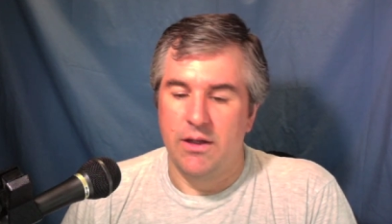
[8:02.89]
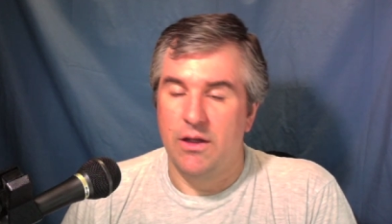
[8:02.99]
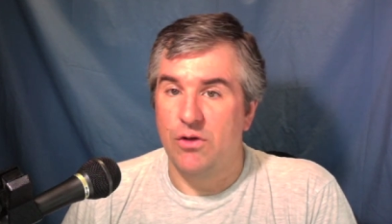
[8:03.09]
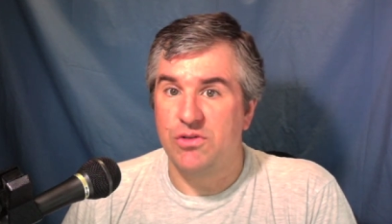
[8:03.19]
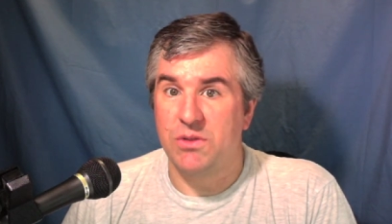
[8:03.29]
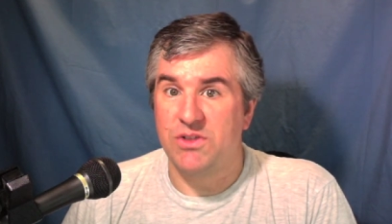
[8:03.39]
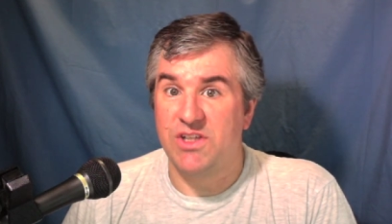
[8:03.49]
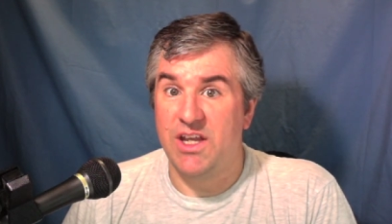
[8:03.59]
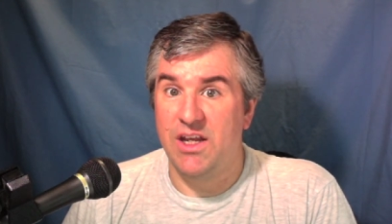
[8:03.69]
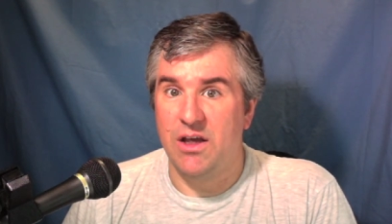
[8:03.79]

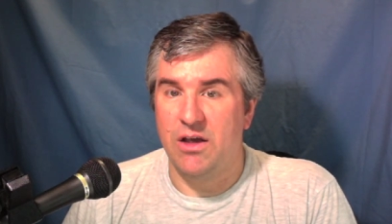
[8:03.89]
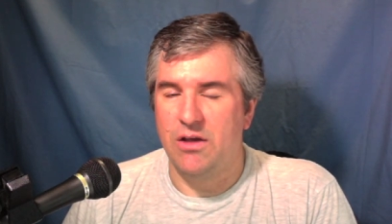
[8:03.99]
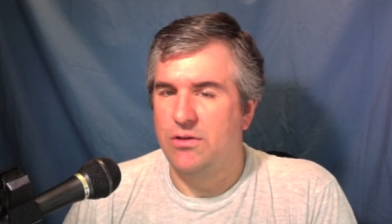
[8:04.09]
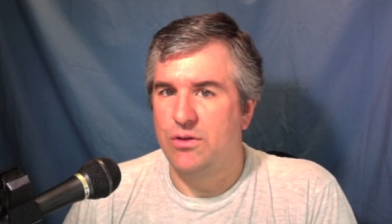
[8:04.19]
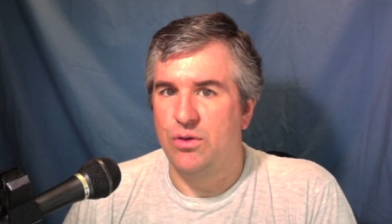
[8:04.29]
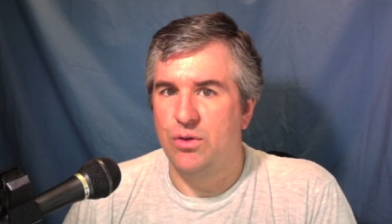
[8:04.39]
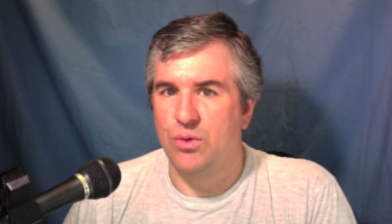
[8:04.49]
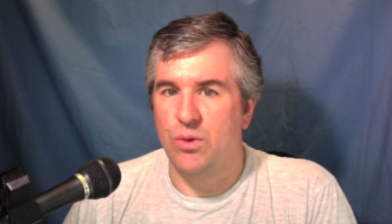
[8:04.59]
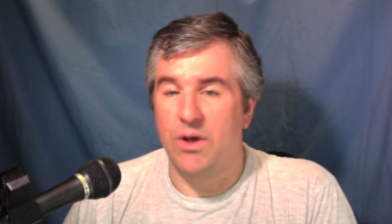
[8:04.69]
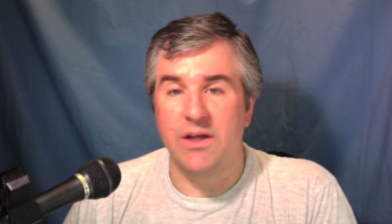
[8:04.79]
Hiroshima's Kida,
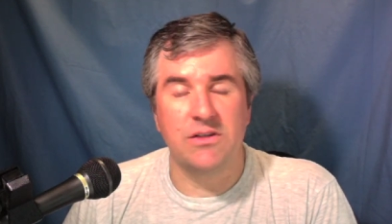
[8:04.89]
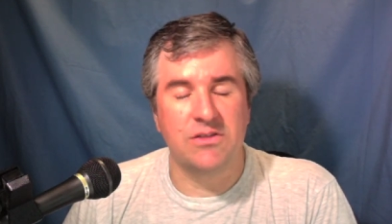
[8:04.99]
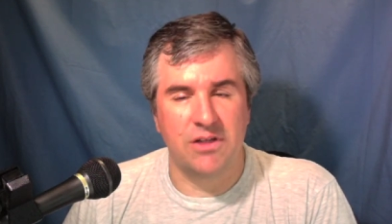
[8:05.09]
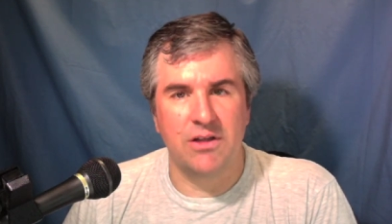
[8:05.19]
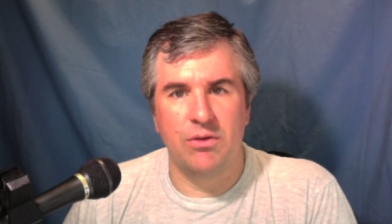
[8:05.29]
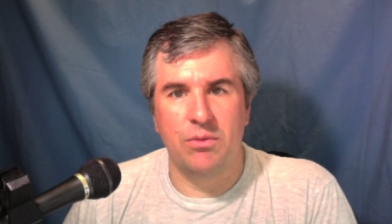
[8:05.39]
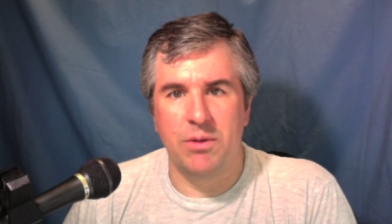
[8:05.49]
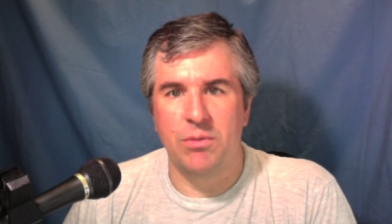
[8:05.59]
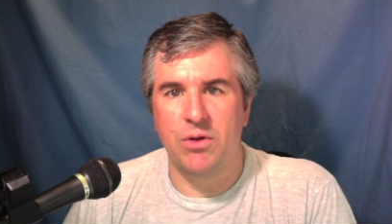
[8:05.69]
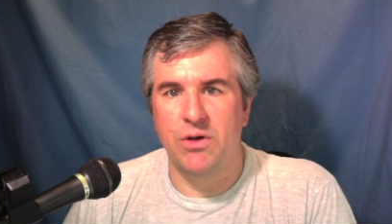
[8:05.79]
who I distinctly
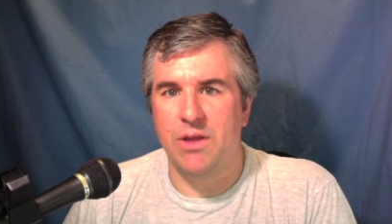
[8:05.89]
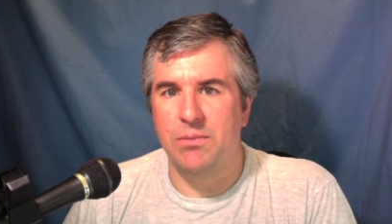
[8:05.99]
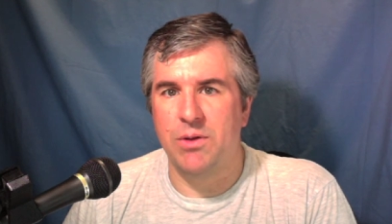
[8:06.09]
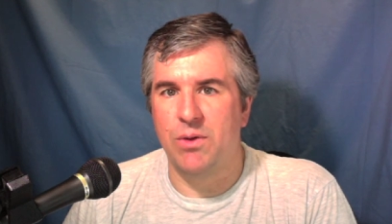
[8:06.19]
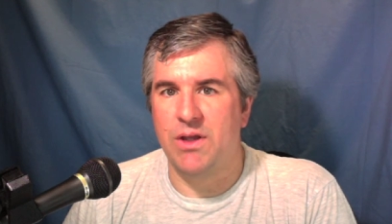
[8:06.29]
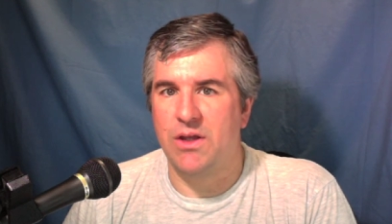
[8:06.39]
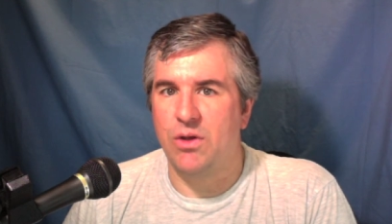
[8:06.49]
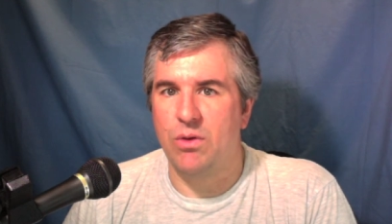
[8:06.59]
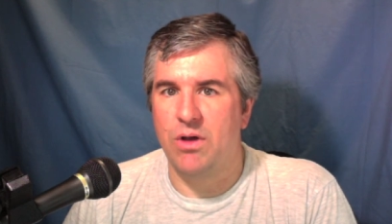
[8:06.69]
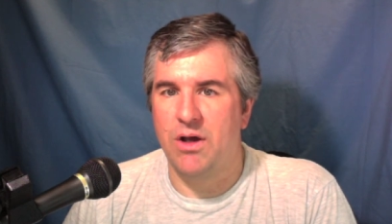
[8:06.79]
remember debuting at
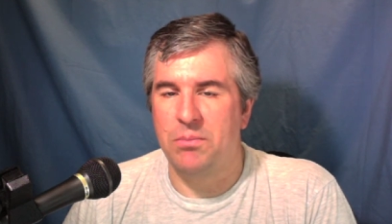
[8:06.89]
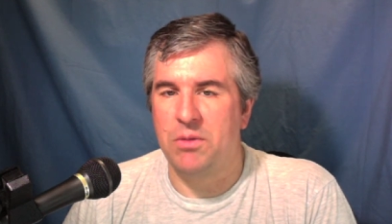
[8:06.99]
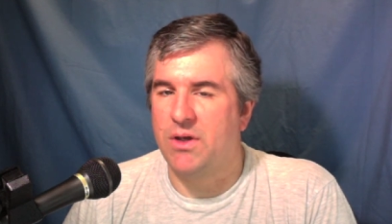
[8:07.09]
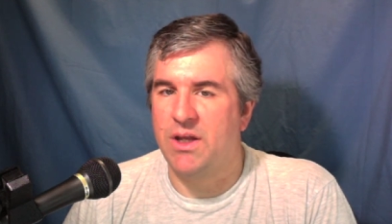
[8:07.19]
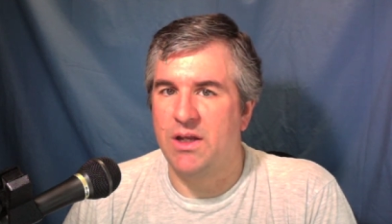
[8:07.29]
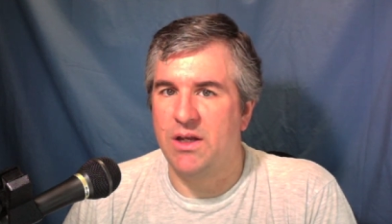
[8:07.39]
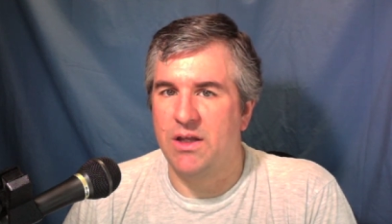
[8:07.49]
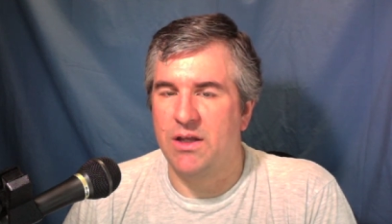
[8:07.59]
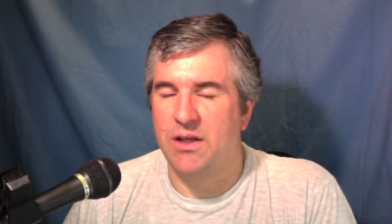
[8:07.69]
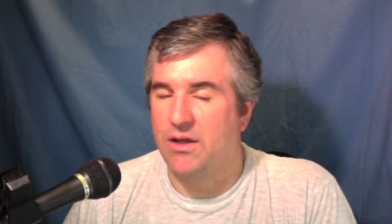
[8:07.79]
Yokohama and
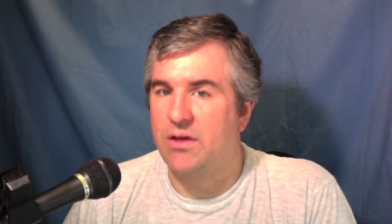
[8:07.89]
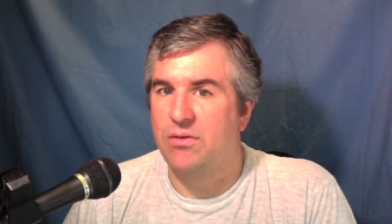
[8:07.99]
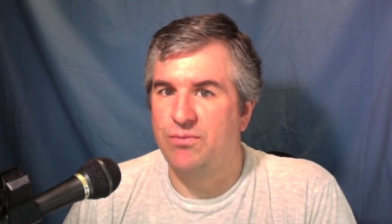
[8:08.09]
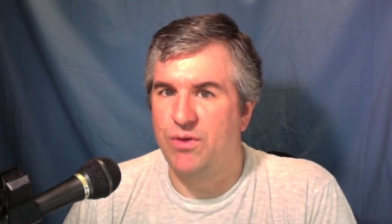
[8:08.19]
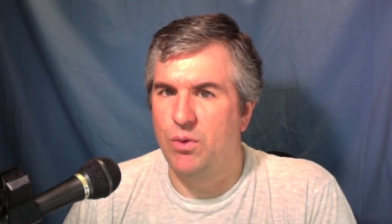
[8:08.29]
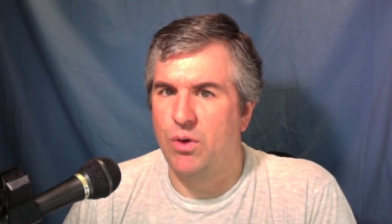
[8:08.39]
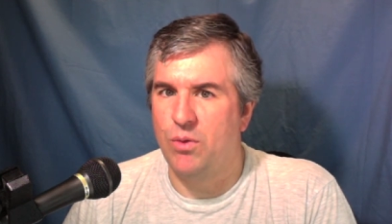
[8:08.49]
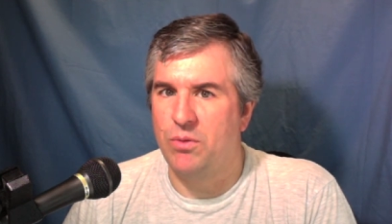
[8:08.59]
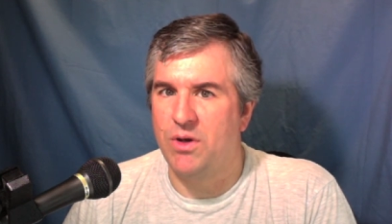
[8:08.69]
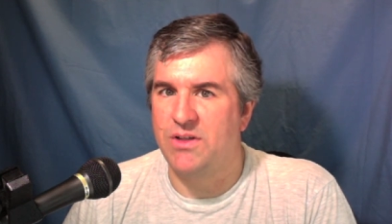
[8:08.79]
hitting a few
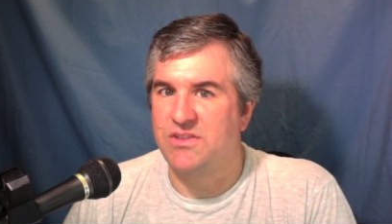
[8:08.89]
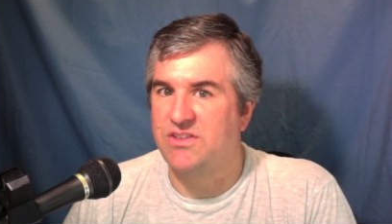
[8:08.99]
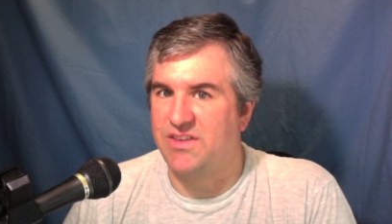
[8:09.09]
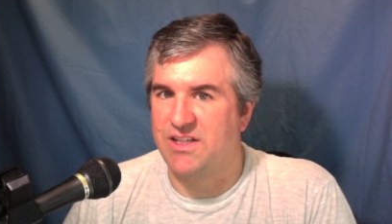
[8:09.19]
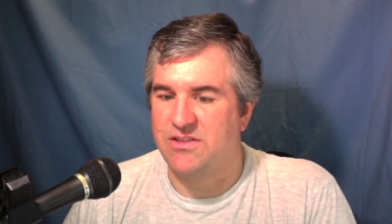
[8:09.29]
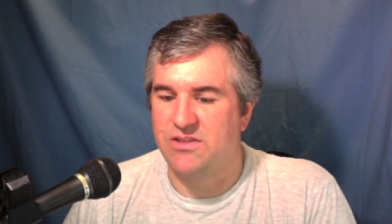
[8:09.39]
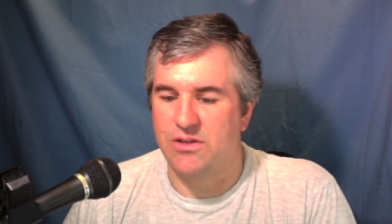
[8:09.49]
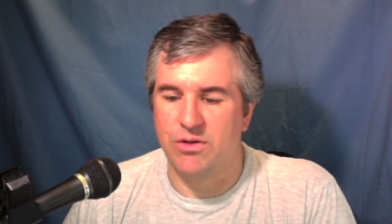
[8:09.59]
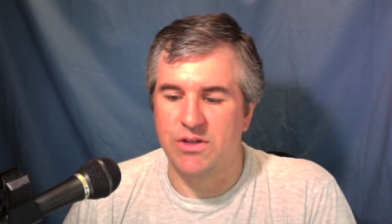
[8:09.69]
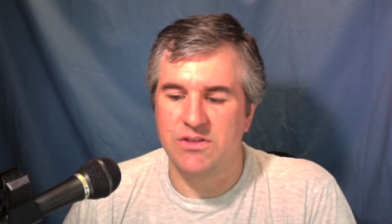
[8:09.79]
home runs in that
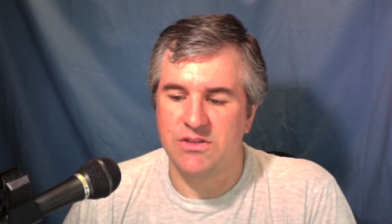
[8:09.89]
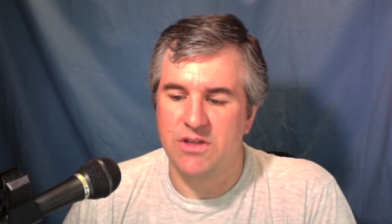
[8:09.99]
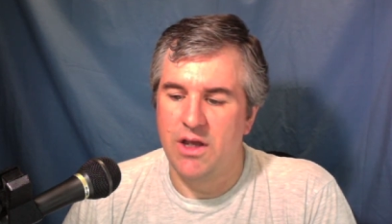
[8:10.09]
series,